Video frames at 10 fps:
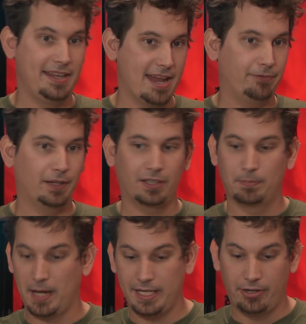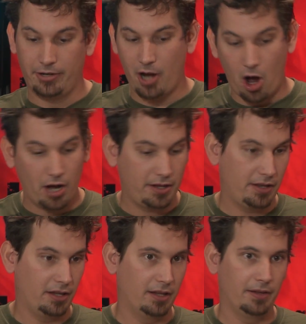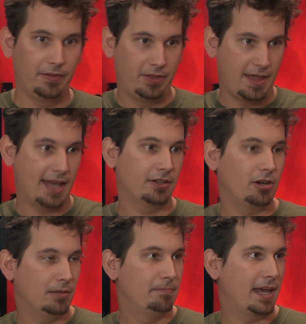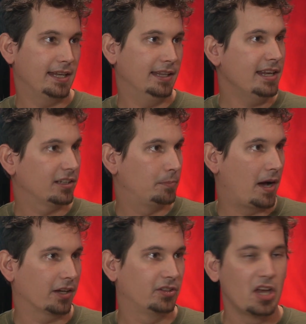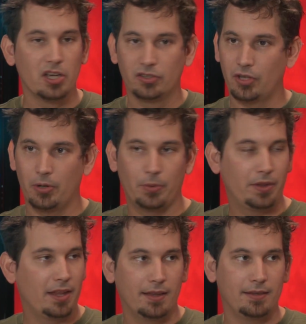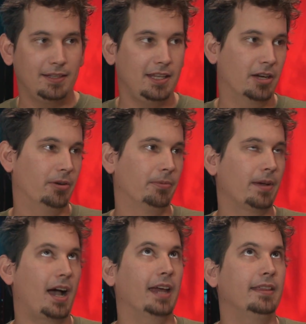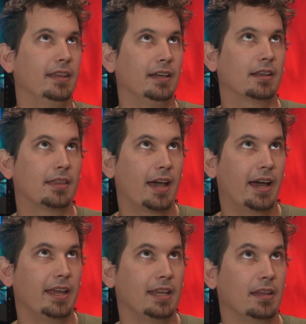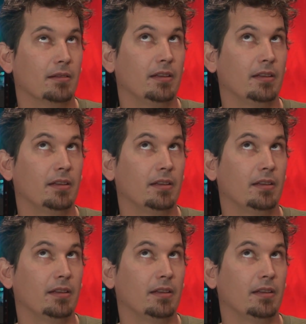a Netflix binary on the that little embedded Linux mm-hmm. box. Yeah. So, you know, I think that